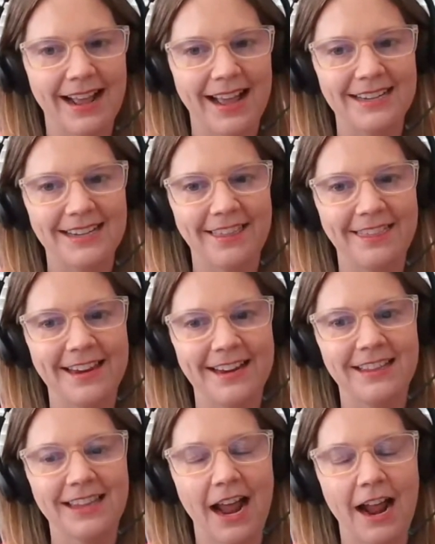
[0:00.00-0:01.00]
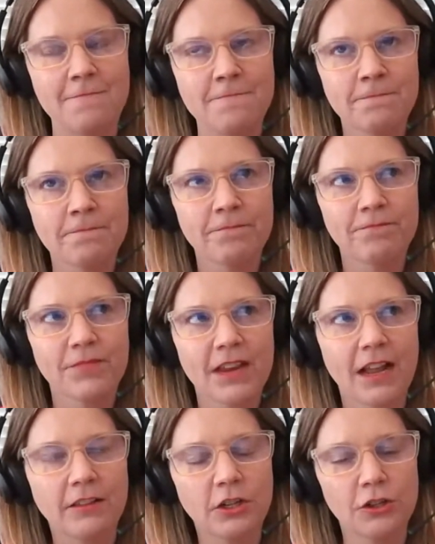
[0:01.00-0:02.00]
And I think that
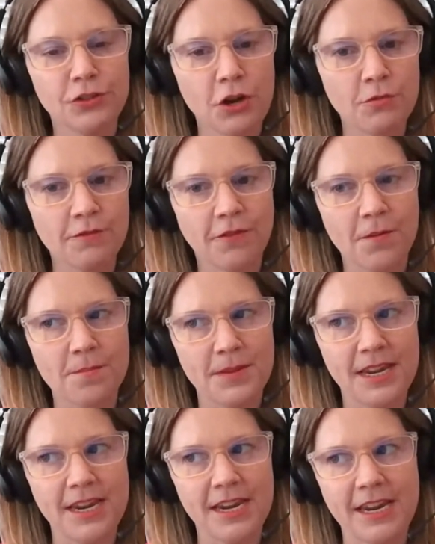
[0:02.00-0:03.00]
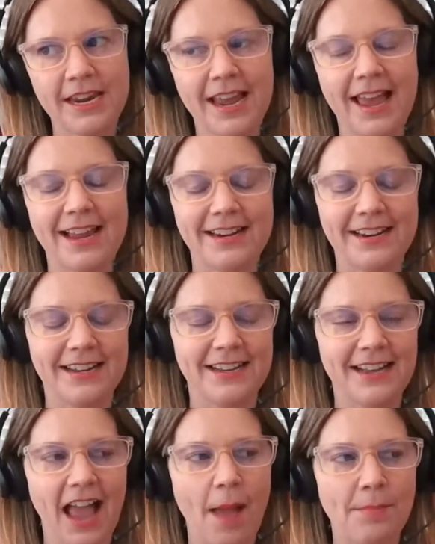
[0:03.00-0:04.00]
a little note from me and
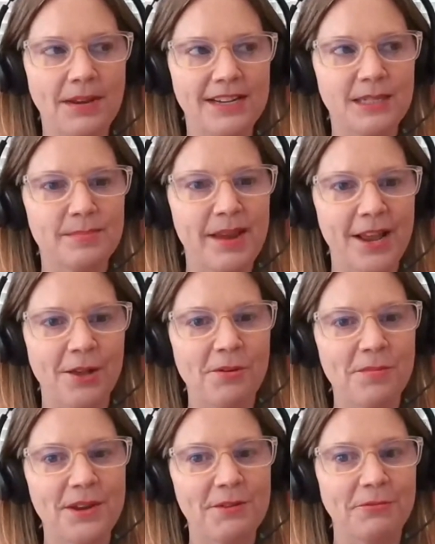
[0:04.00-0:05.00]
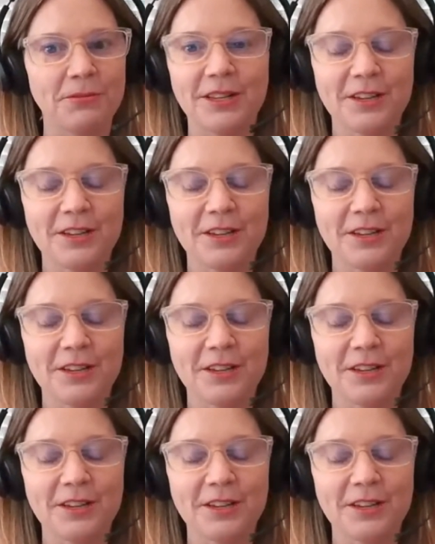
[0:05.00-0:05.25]
a happiness mail will be really,